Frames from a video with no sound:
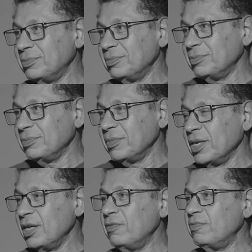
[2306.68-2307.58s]
Mm.
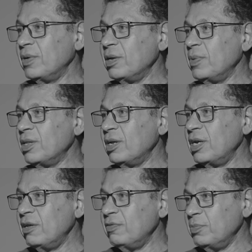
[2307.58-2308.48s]
If my mother
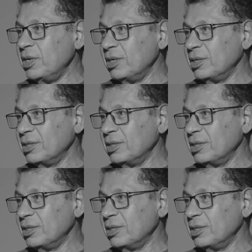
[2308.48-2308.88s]
left me